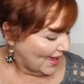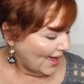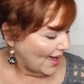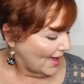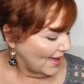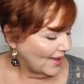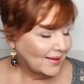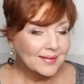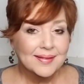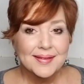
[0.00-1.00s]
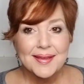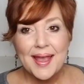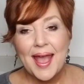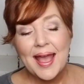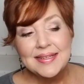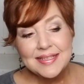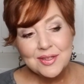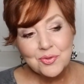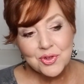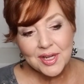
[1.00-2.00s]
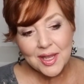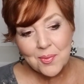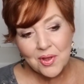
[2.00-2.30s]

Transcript: I didn't want to come